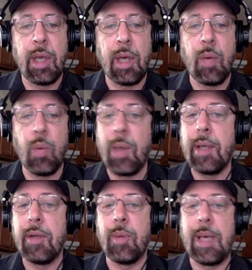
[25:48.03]
Uh,
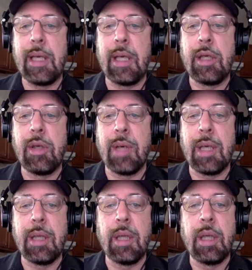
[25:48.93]
one other way, you
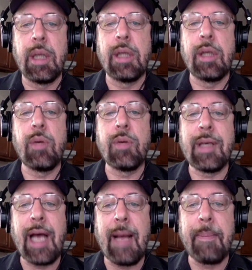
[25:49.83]
can use
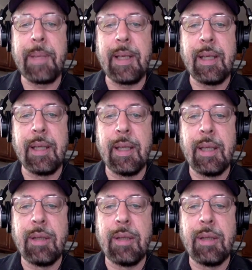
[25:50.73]
copy